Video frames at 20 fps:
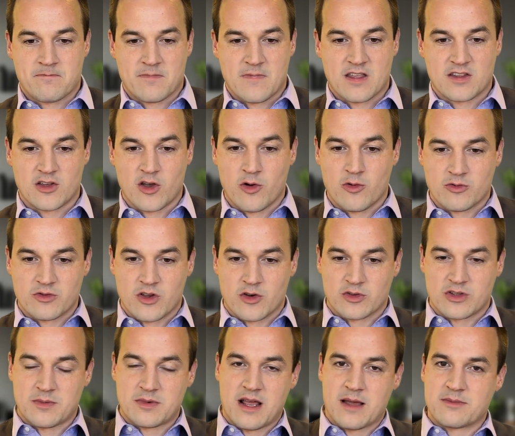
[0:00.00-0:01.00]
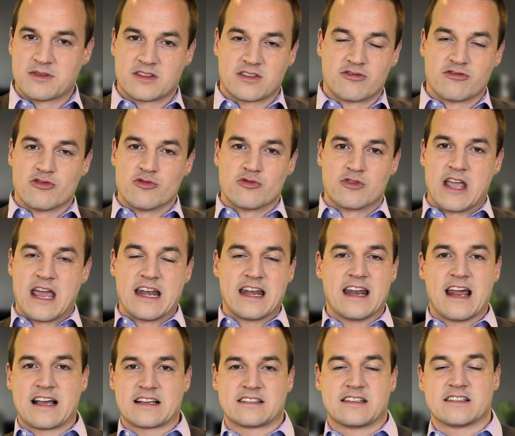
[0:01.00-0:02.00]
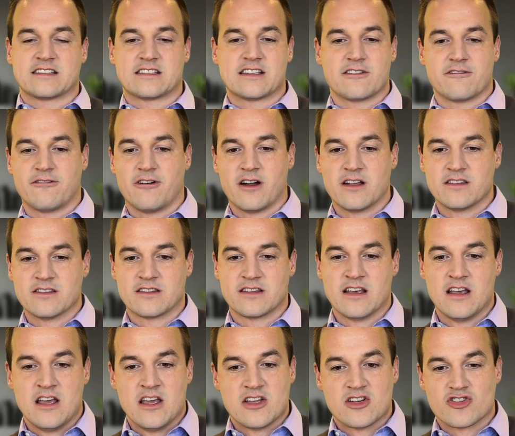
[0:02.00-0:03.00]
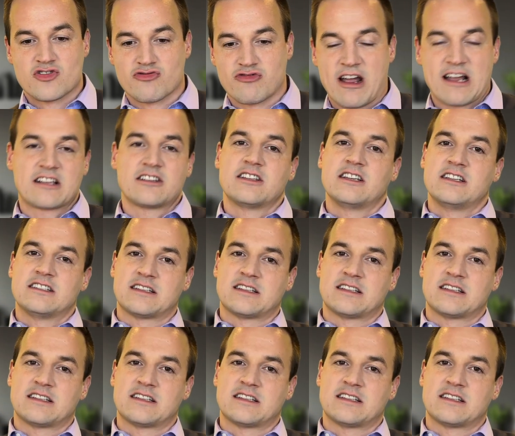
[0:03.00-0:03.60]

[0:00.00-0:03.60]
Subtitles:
And so, sometimes it's through gaining access to the funds directly.